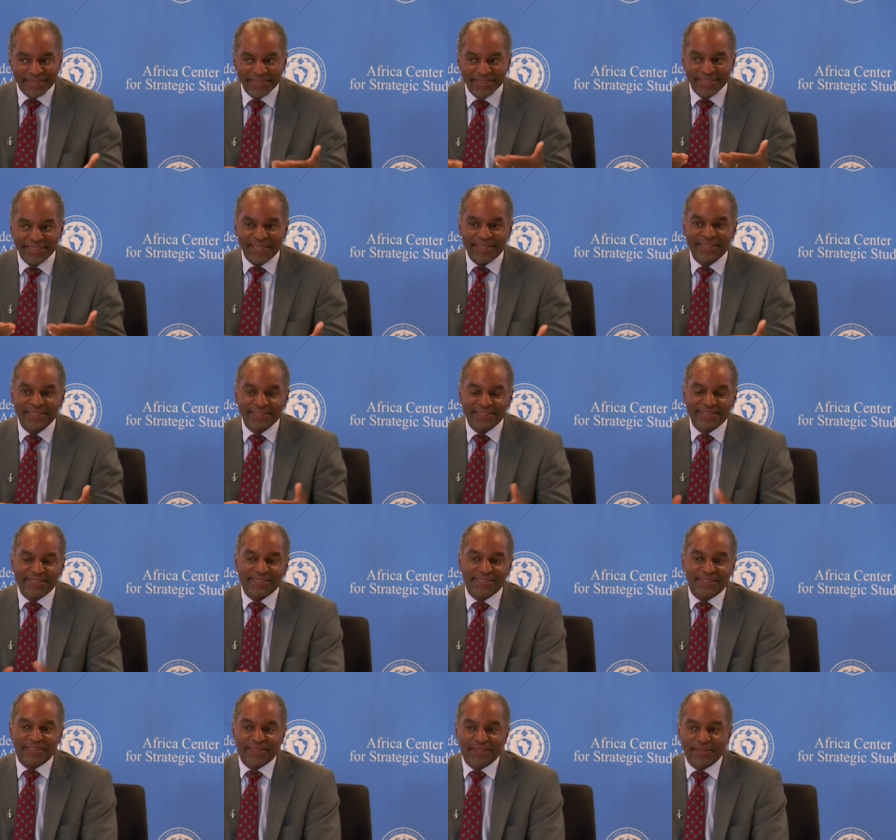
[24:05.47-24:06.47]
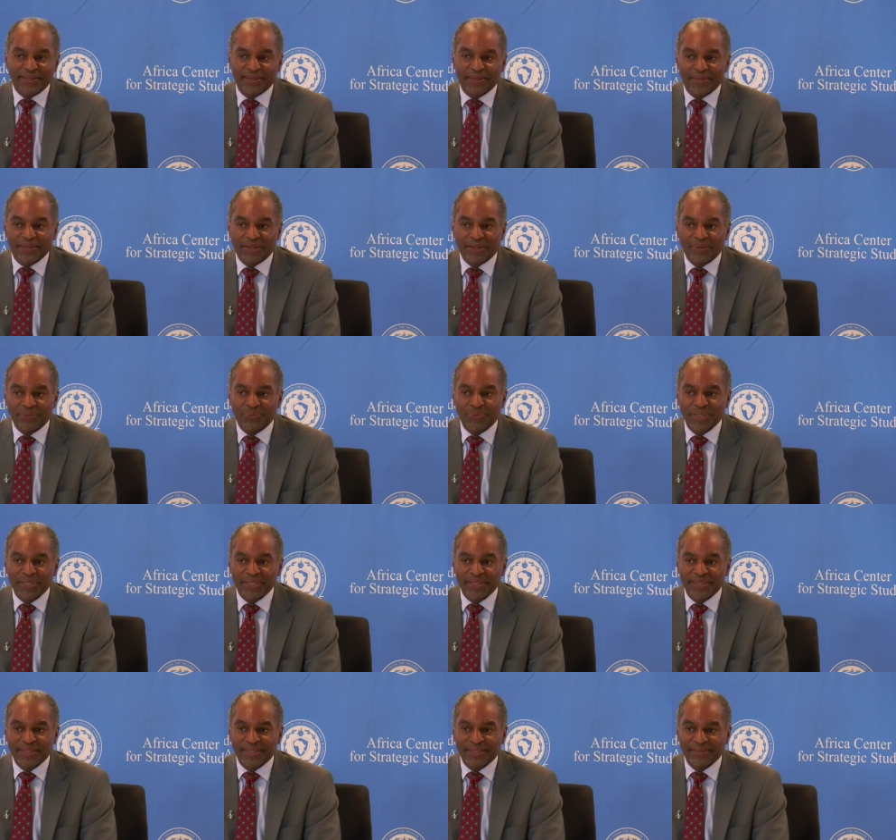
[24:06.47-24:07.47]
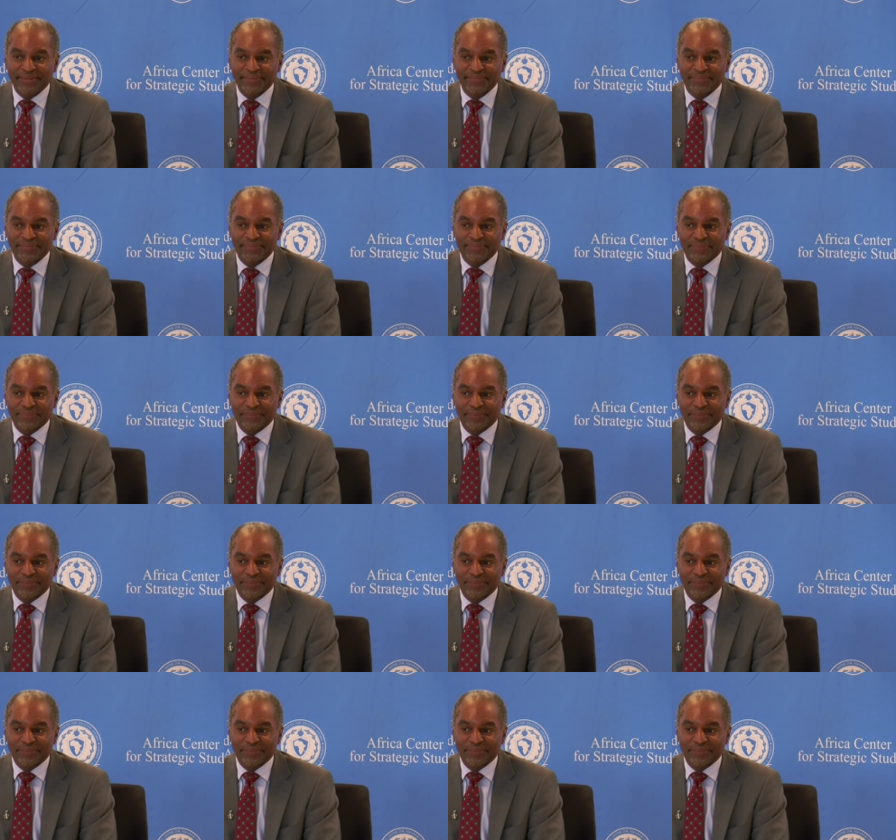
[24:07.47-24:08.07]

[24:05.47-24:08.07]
this case with um,